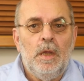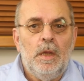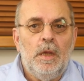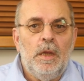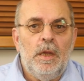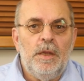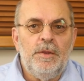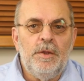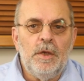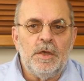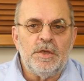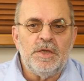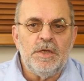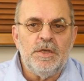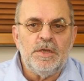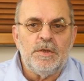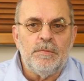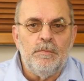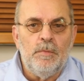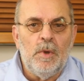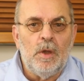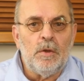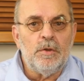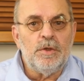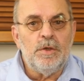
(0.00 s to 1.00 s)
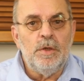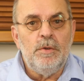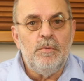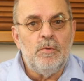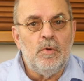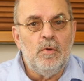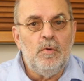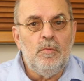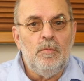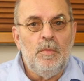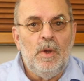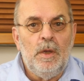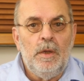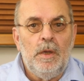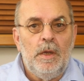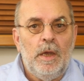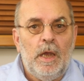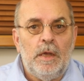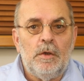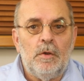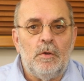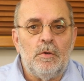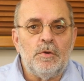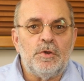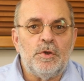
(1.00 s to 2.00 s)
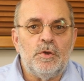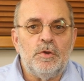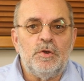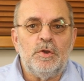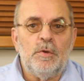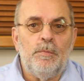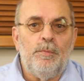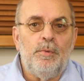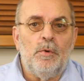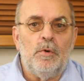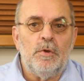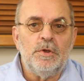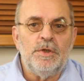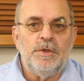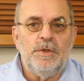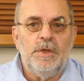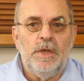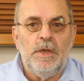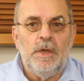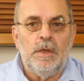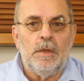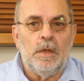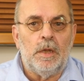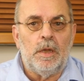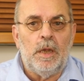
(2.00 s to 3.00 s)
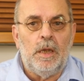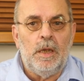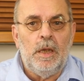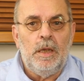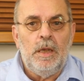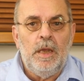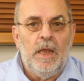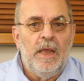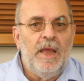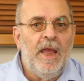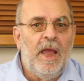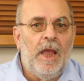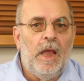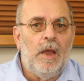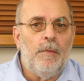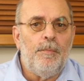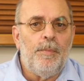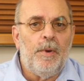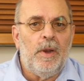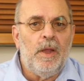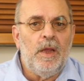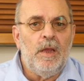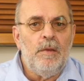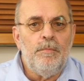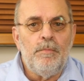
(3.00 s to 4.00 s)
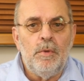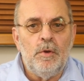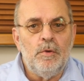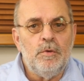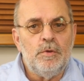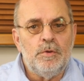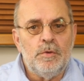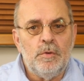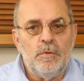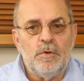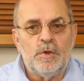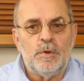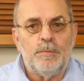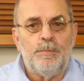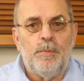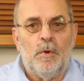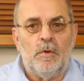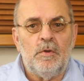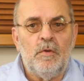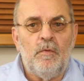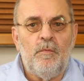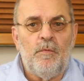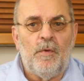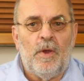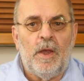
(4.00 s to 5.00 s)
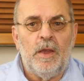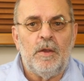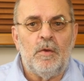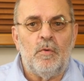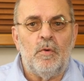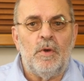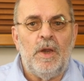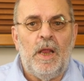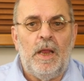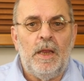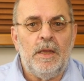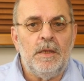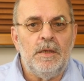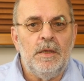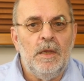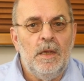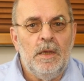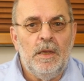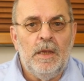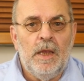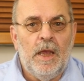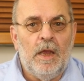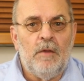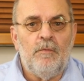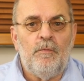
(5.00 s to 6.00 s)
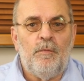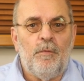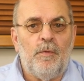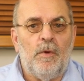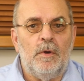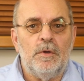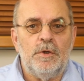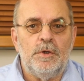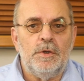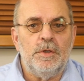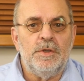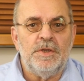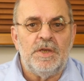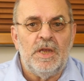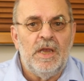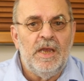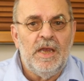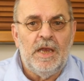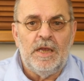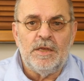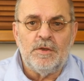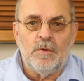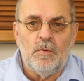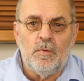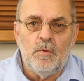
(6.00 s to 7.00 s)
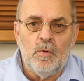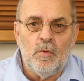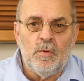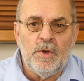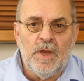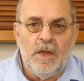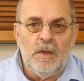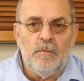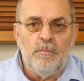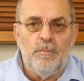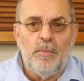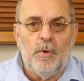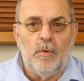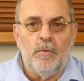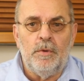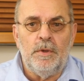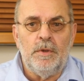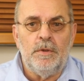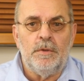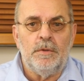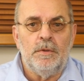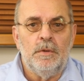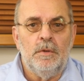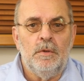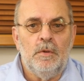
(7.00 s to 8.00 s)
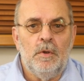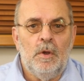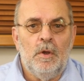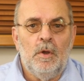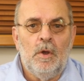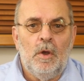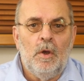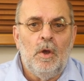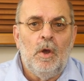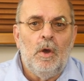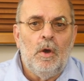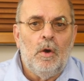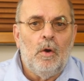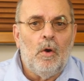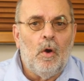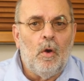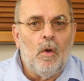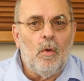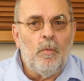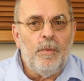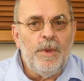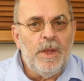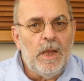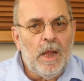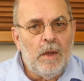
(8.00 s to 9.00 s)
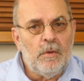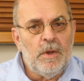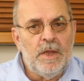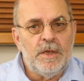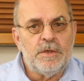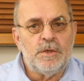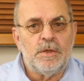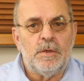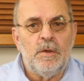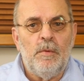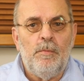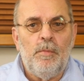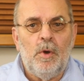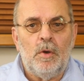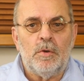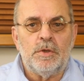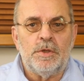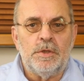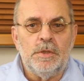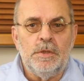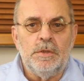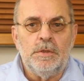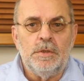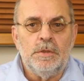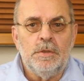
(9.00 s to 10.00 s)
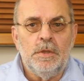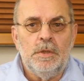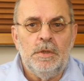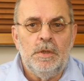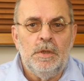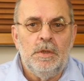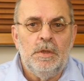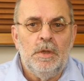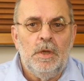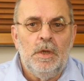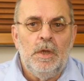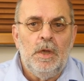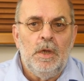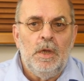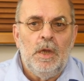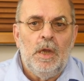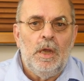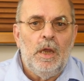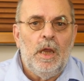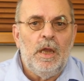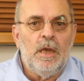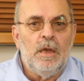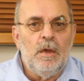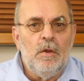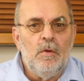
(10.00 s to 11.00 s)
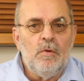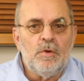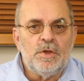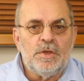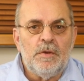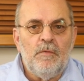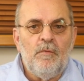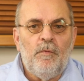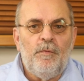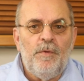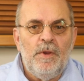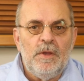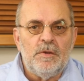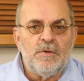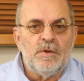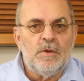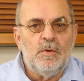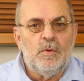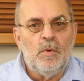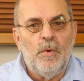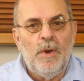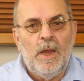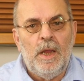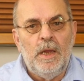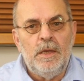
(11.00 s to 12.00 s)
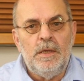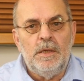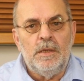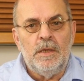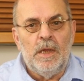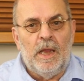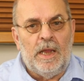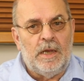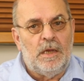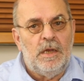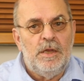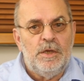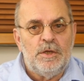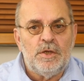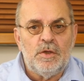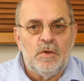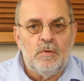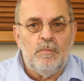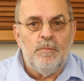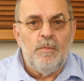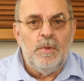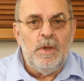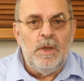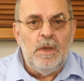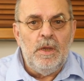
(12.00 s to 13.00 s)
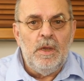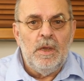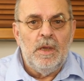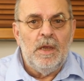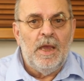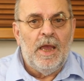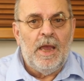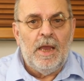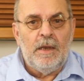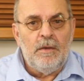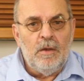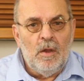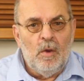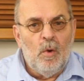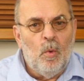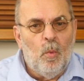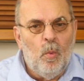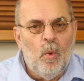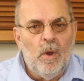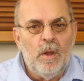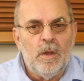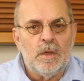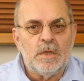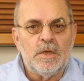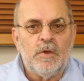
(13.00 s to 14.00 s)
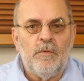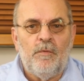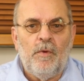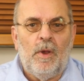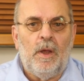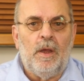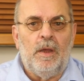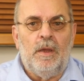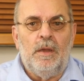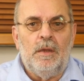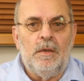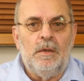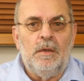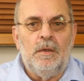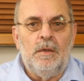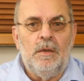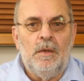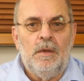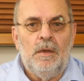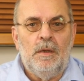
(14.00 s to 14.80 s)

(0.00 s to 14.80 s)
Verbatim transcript: It does this multi-room and also supports DLNA, AirPlay, Bluetooth, Spotify Connect and functions as a Roon endpoint. All without extra boxes. It looks and feels great, at least to me, and works fine.